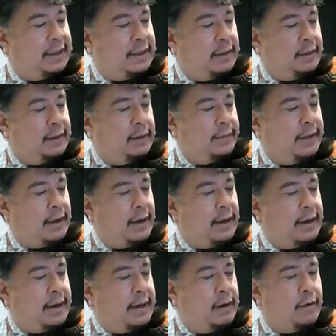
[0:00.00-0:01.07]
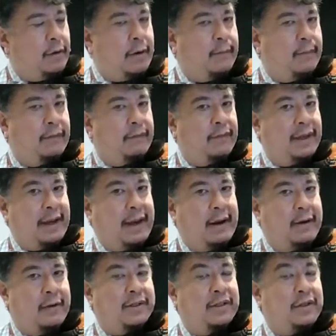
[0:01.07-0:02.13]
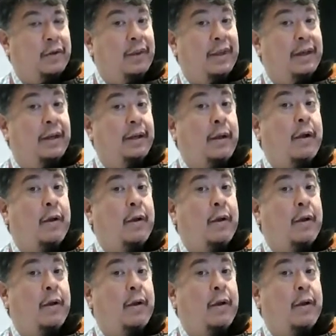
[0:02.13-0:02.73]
a little bit higher above the hair so that it